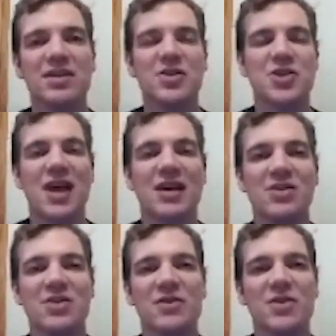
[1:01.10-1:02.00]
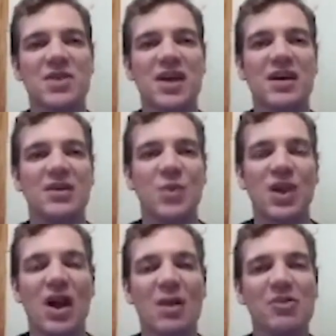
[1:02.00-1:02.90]
this challenge firsthand
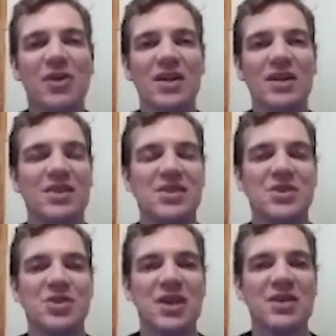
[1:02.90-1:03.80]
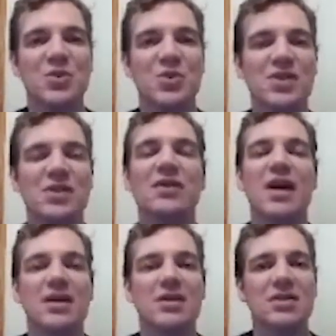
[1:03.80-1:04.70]
while operating his exchange
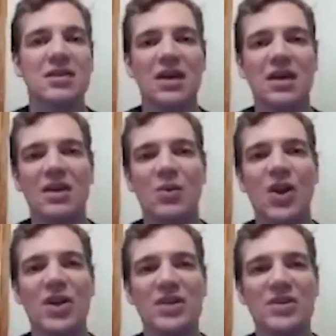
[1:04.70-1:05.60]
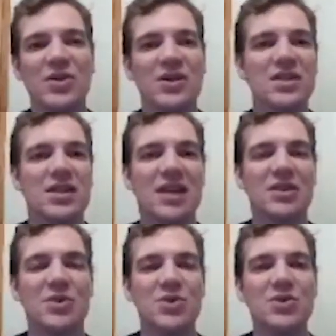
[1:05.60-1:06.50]
WazirX, where he noticed that
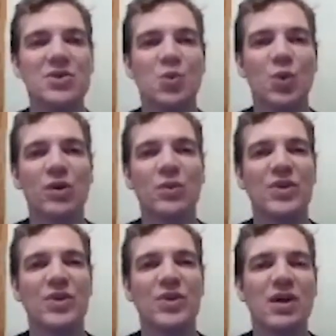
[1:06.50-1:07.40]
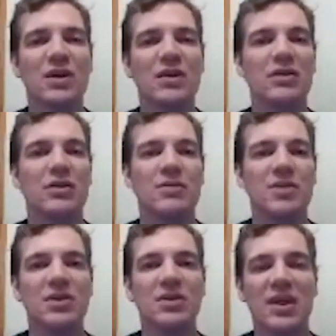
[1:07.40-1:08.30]
users weren't withdrawing
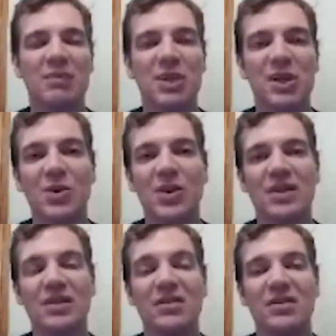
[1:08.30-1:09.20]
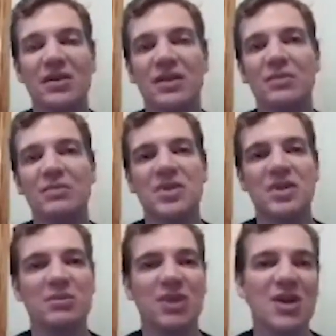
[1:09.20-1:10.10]
crypto like Bitcoin and Ethereum to
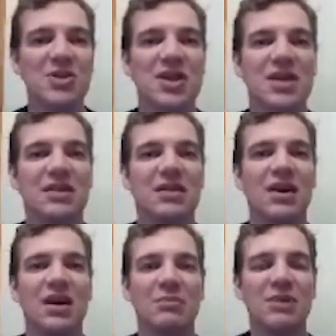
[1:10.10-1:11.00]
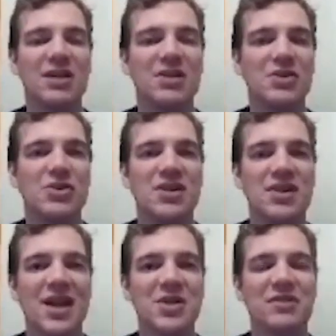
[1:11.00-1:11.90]
the blockchain because
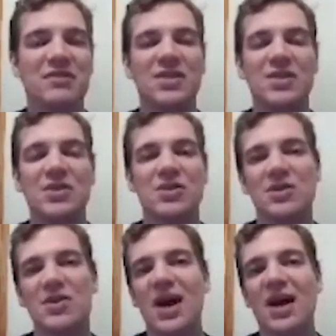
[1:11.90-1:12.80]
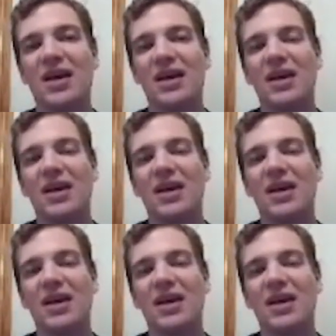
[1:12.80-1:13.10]
transaction fees are too high.